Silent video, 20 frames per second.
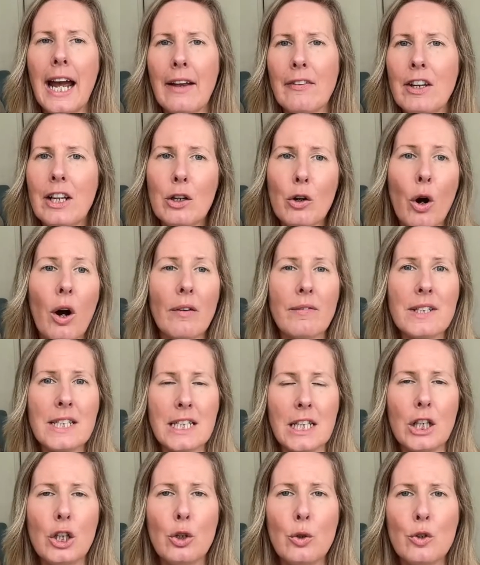And then
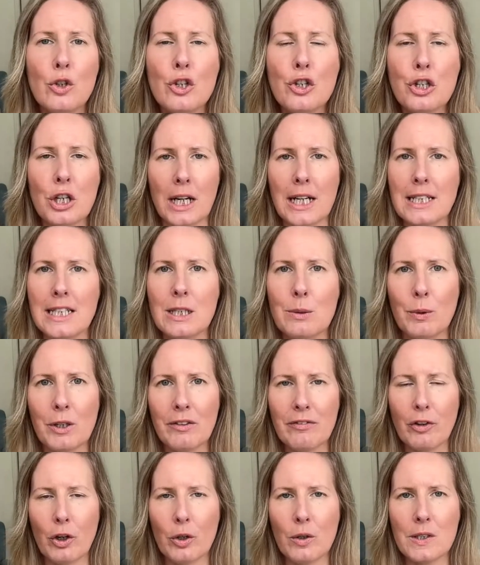obviously you just want
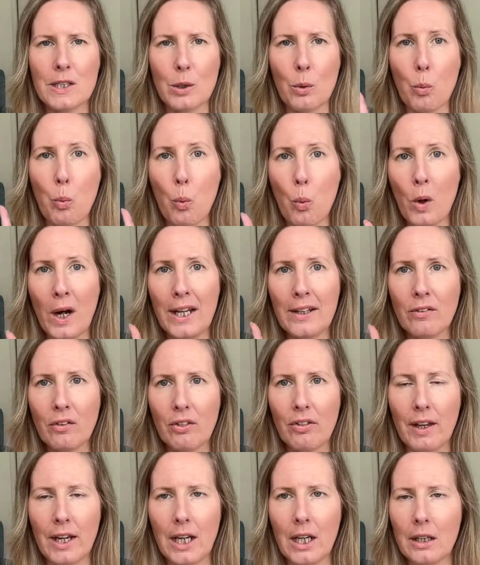to focus on one
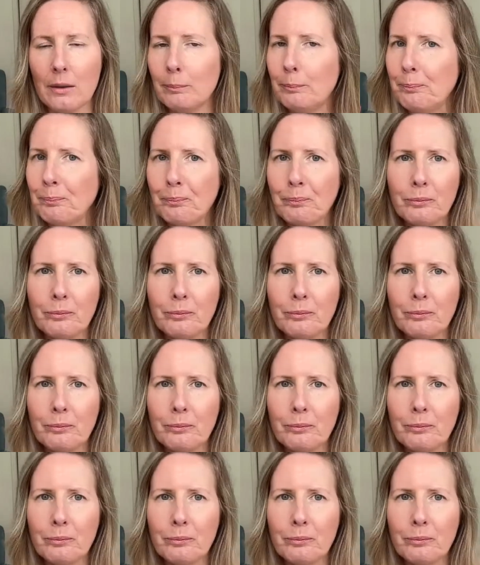thing.